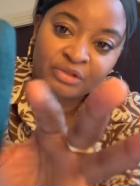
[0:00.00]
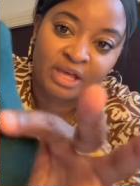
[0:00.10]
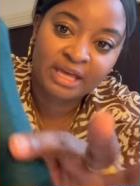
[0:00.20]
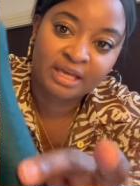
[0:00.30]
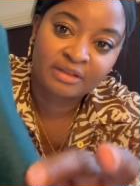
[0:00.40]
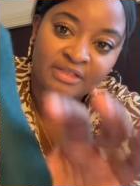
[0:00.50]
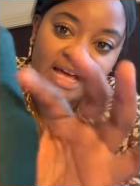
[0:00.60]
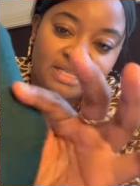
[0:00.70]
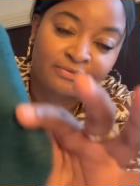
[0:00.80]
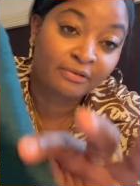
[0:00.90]
like
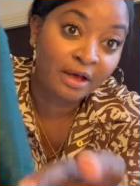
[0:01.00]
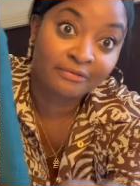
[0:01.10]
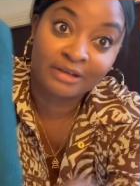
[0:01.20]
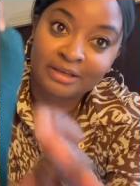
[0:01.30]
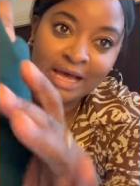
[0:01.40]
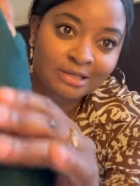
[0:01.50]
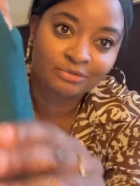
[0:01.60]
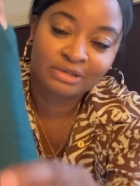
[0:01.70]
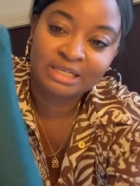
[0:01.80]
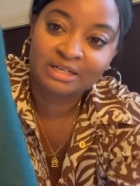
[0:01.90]
that's fluffy.
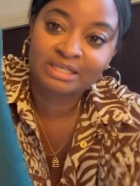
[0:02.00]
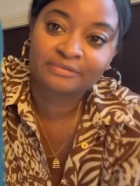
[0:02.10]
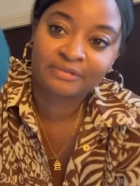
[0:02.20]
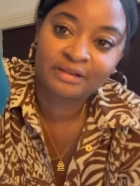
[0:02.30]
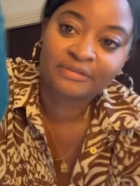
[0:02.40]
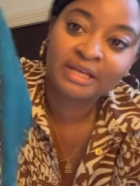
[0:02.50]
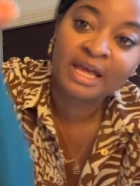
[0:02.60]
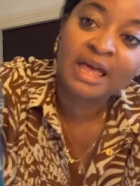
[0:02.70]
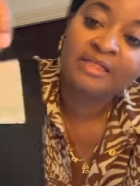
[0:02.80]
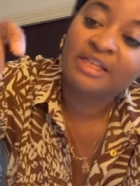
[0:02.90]
That's really nice and fluffy.
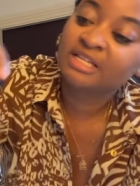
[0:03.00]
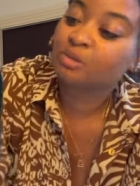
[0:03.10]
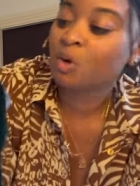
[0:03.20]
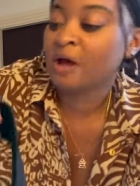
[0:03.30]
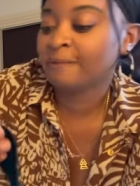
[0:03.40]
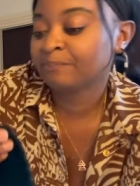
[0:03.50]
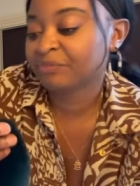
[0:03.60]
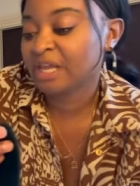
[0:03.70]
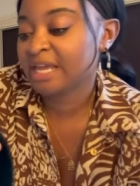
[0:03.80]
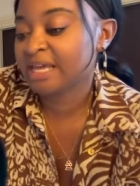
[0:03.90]
This
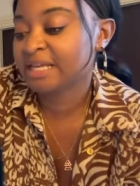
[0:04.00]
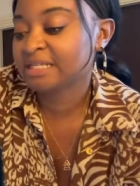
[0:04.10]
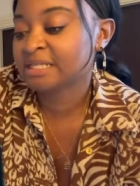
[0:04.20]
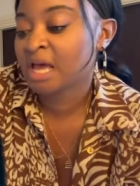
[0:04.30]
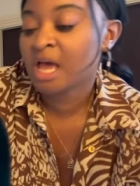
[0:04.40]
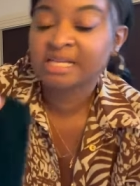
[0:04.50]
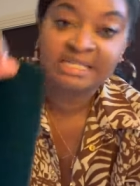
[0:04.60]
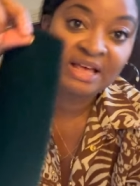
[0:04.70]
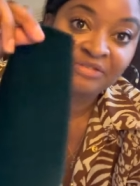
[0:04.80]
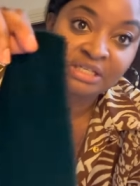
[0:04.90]
one is
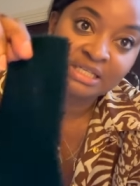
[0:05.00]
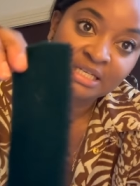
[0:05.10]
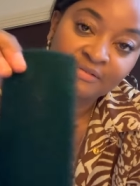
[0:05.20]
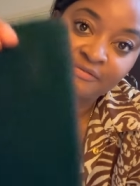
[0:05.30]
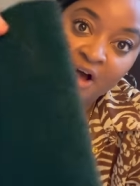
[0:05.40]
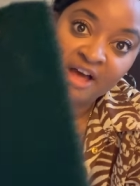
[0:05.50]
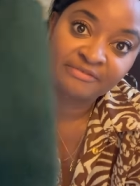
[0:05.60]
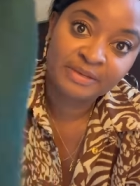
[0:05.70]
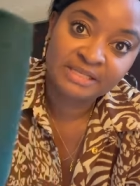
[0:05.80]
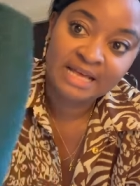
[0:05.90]

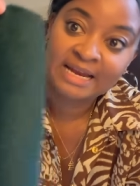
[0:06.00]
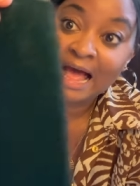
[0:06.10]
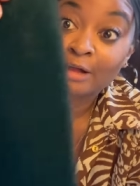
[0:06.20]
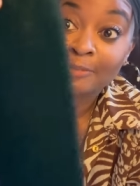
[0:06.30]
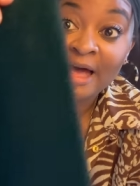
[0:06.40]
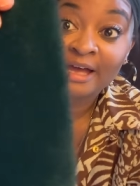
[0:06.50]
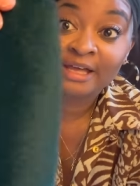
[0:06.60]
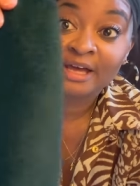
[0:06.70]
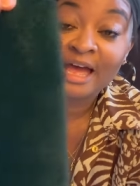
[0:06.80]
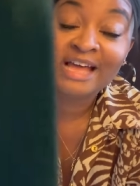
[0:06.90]
75%
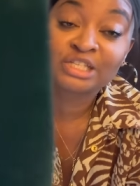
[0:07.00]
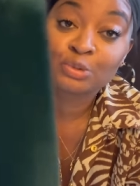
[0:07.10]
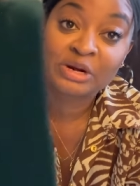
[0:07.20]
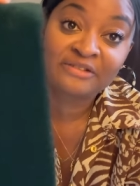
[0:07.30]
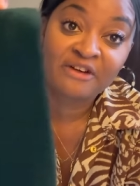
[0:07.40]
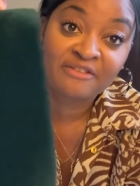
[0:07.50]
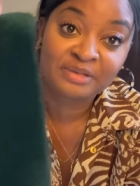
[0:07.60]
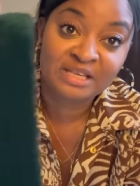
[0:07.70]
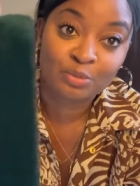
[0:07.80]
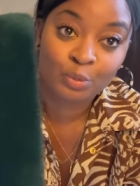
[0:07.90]
alpaca and
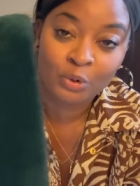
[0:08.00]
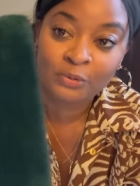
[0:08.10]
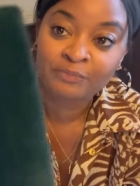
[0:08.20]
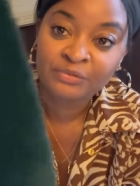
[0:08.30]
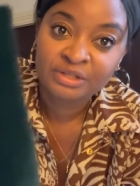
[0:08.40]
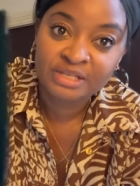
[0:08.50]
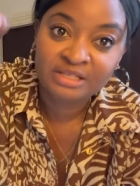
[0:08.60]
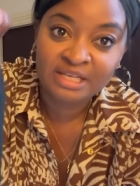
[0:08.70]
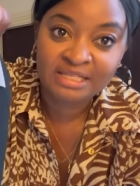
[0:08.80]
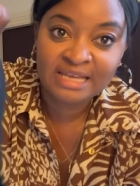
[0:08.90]
25% wool. So
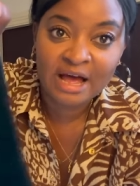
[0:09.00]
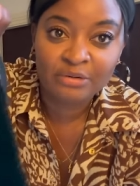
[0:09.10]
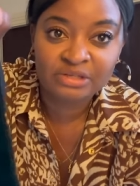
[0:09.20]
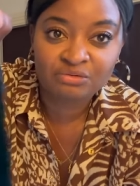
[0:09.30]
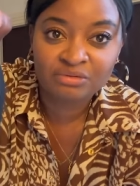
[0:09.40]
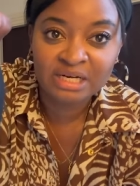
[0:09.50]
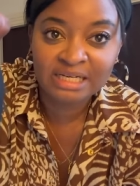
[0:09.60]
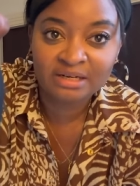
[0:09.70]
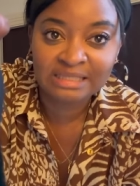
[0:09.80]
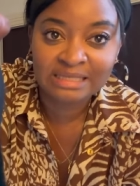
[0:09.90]
as you can tell, it's
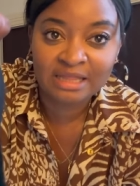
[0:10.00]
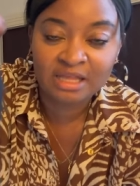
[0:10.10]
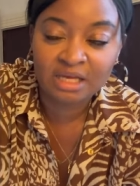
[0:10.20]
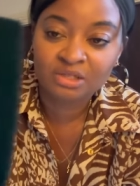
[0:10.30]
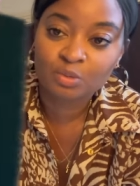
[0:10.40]
really nice and thick as